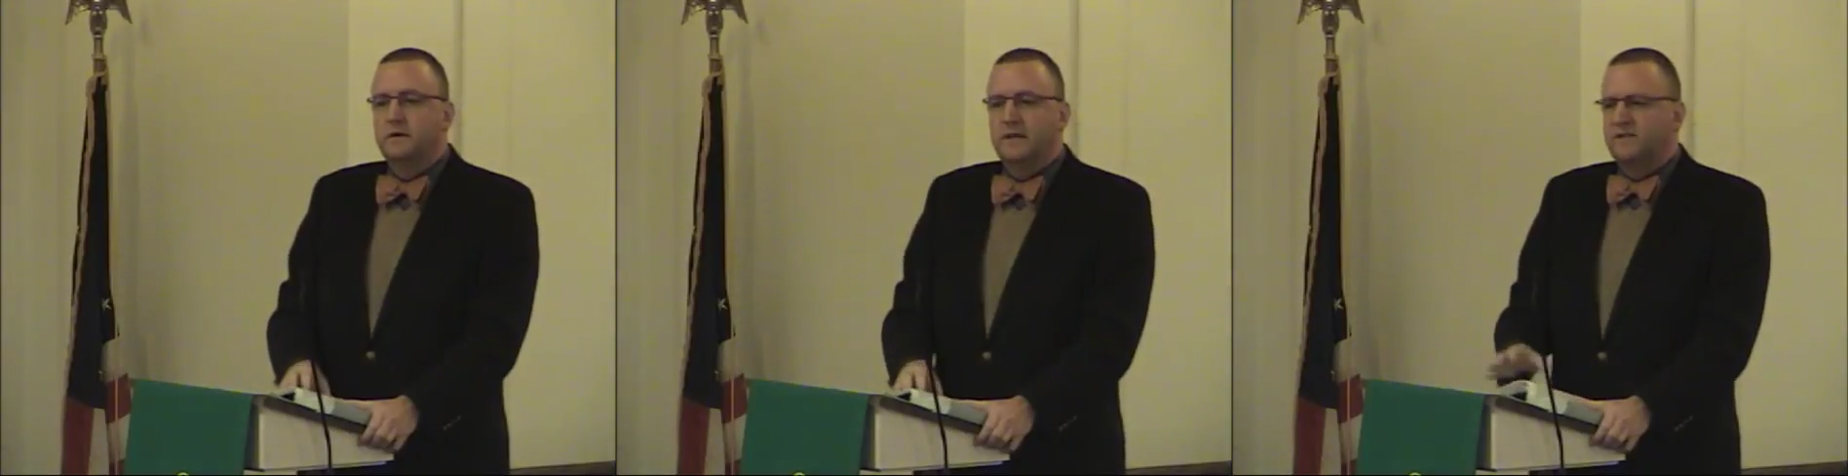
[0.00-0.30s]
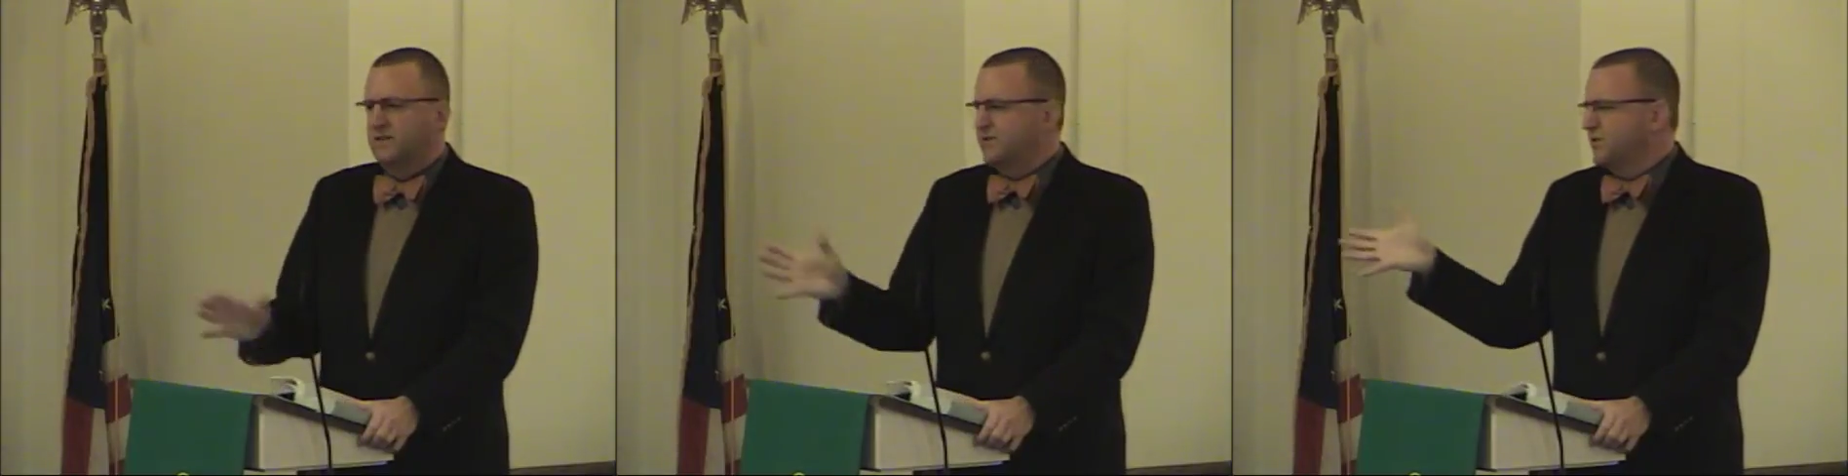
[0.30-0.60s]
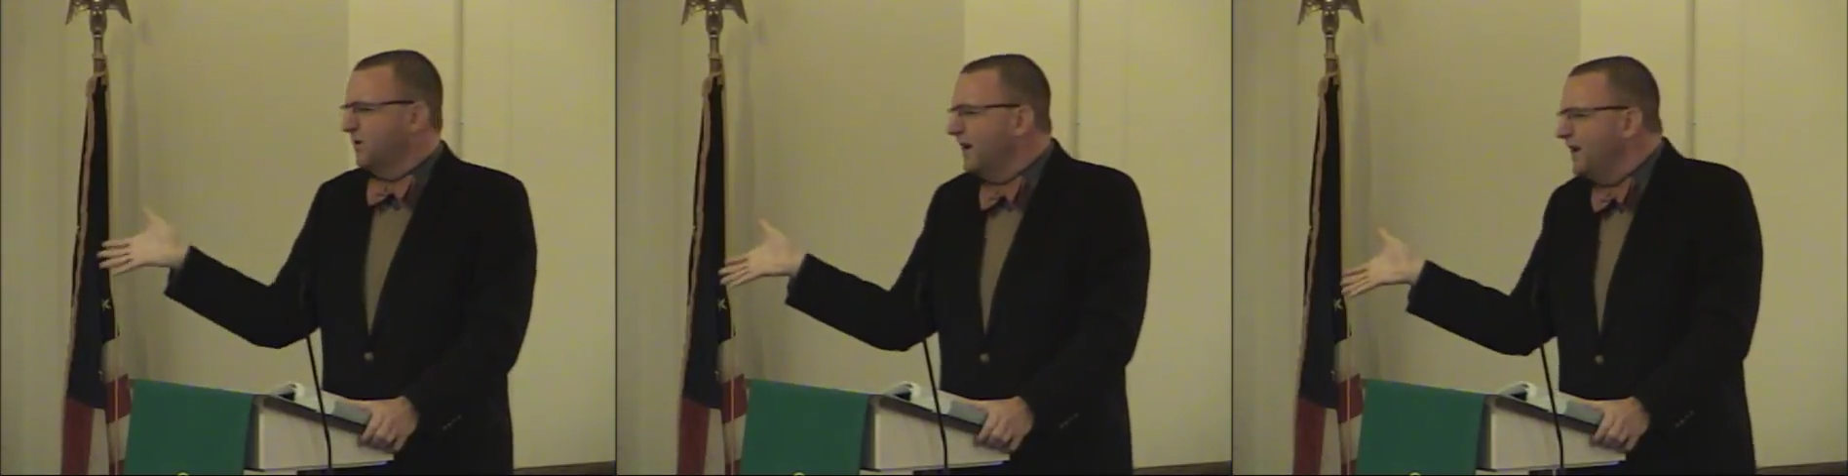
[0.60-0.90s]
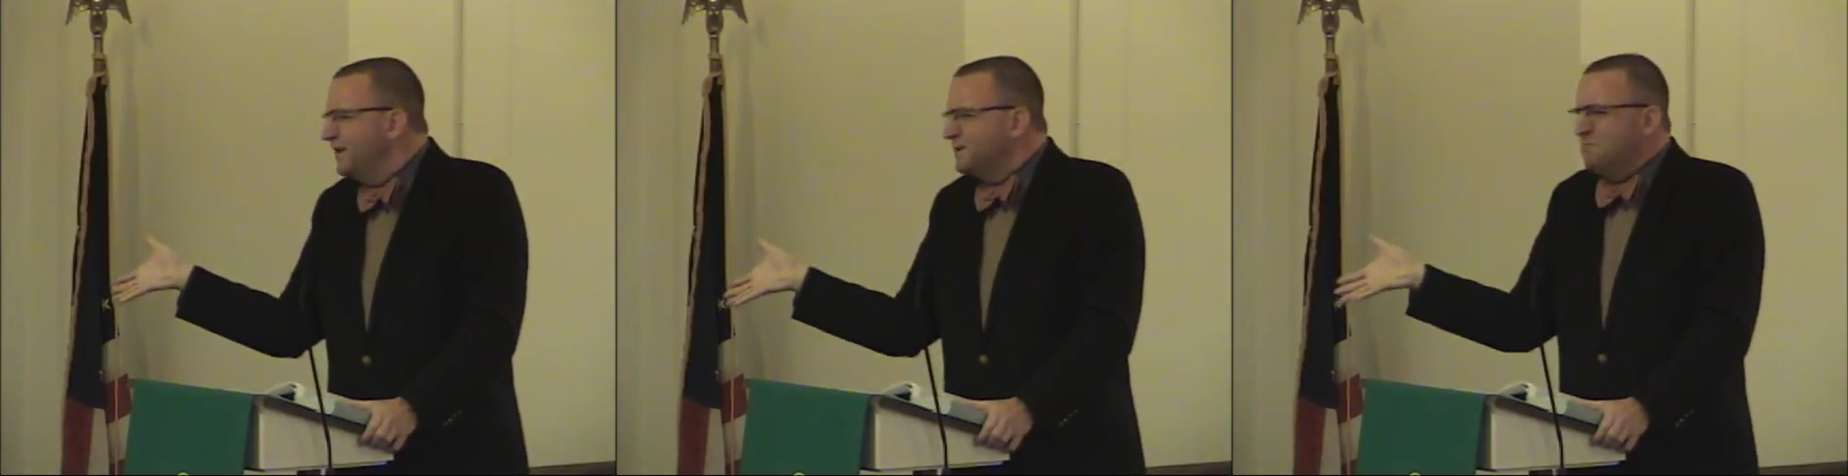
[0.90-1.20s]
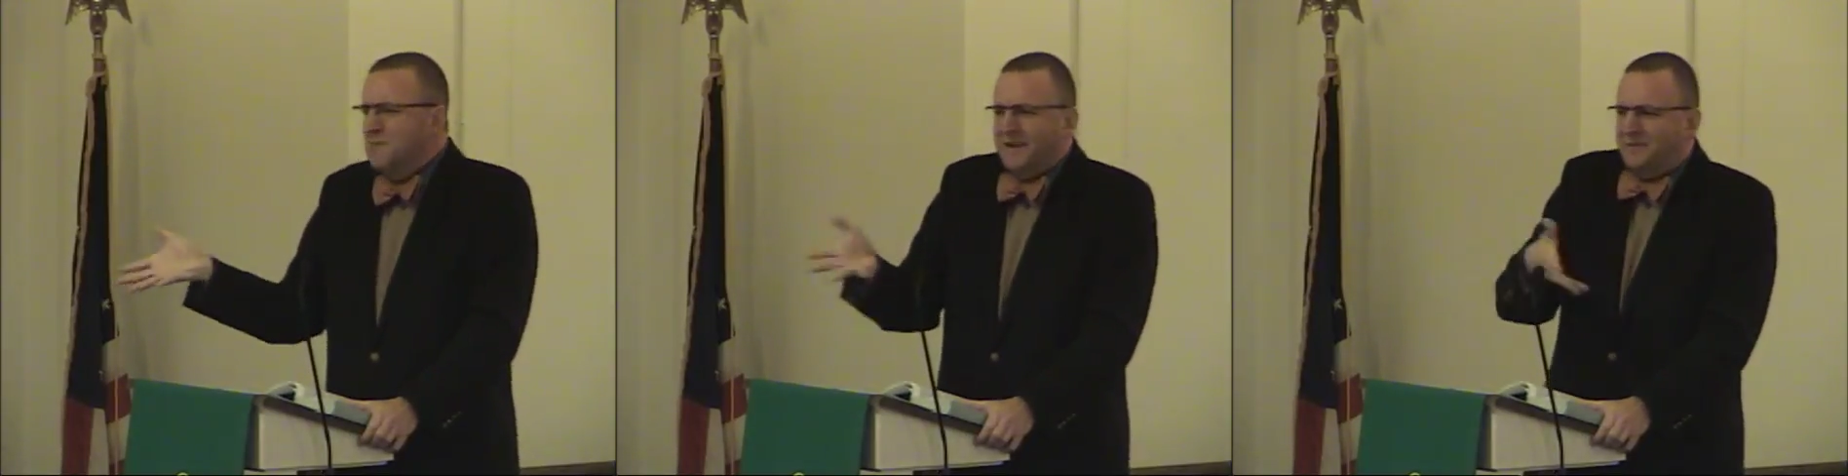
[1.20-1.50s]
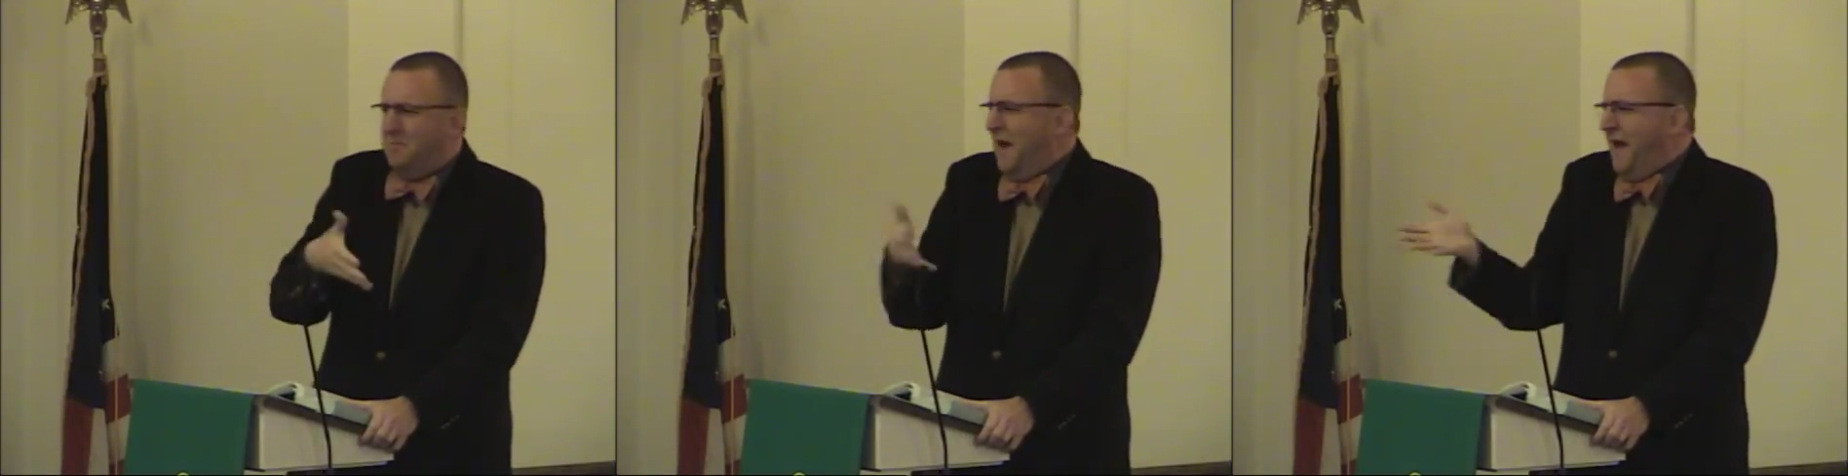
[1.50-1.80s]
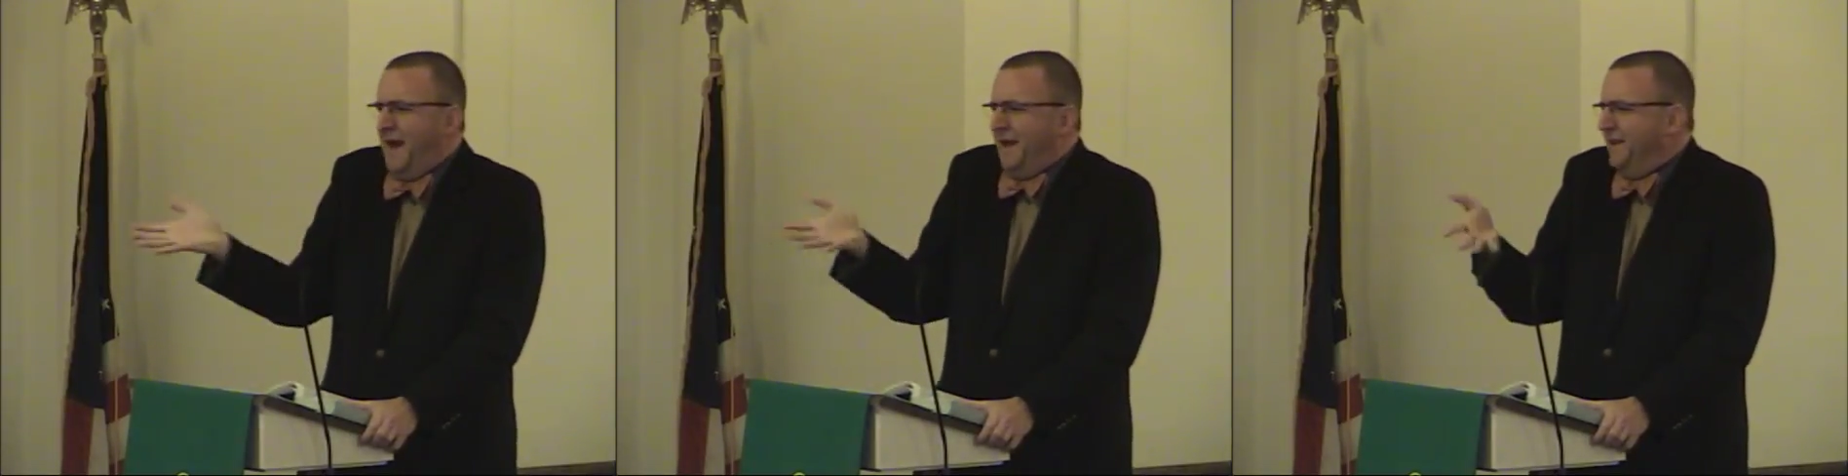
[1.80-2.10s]
It's a strange, mixed
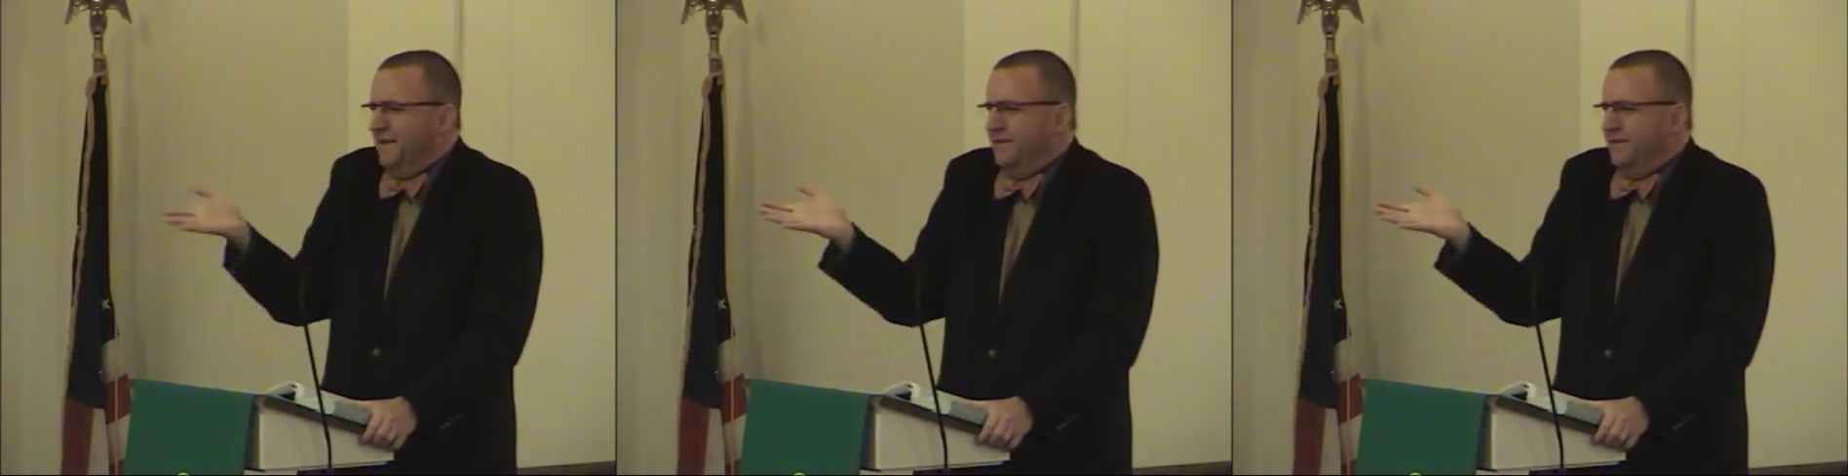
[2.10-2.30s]
bag,